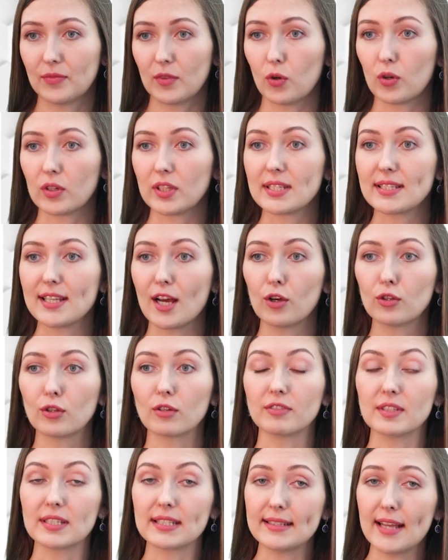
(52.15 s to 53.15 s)
or the sound
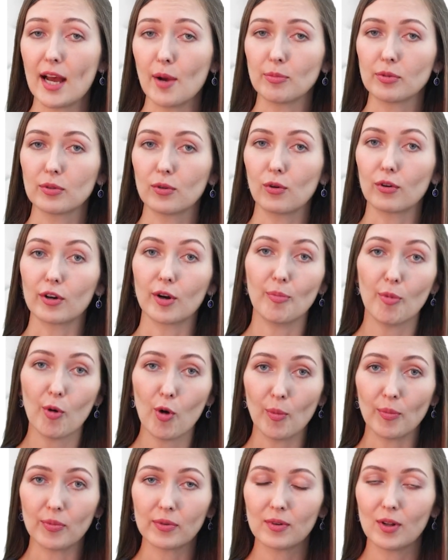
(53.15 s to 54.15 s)
of a snap or a
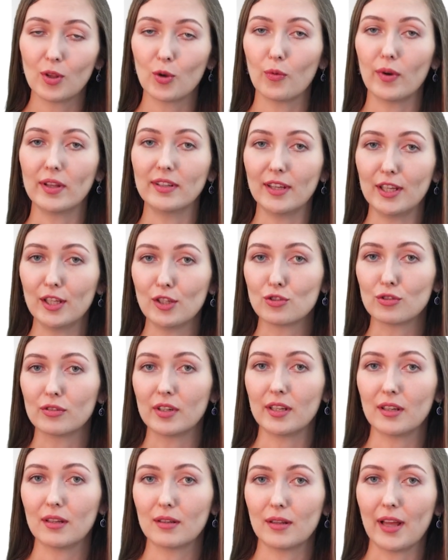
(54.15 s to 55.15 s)
pop when the
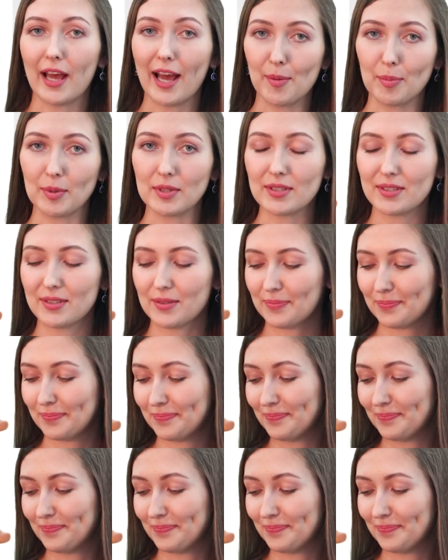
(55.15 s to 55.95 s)
injury happens.